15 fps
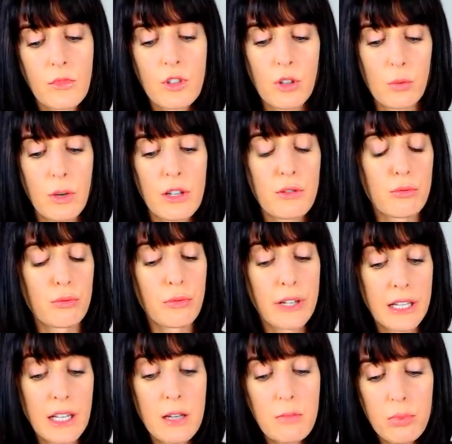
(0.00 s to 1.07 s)
So, what is
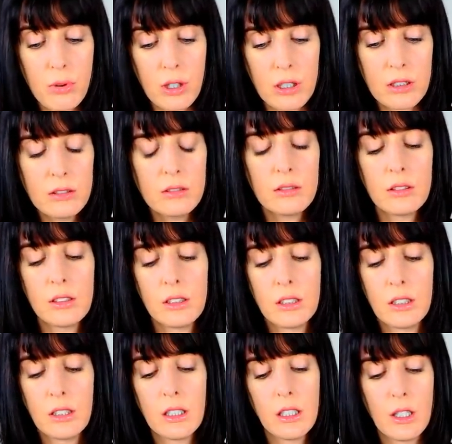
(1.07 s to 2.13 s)
really important?
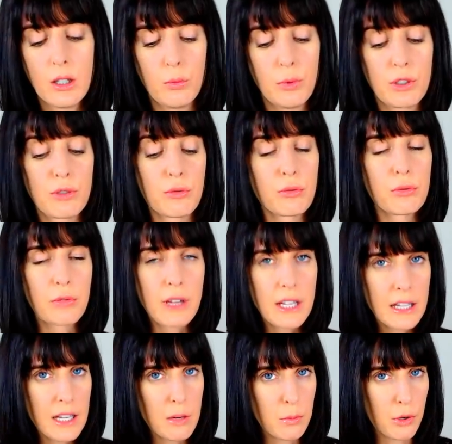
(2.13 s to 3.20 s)
What's
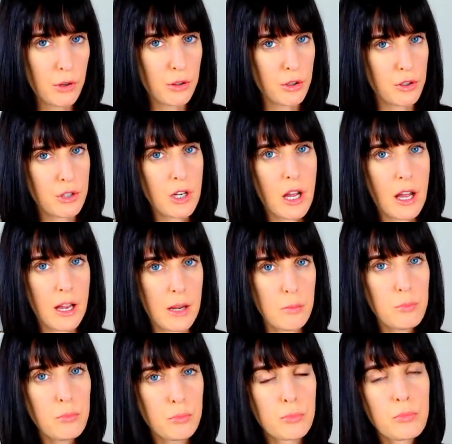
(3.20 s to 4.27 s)
really worth your
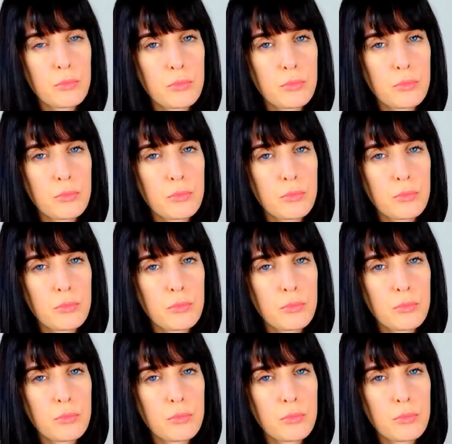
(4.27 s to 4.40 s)
time?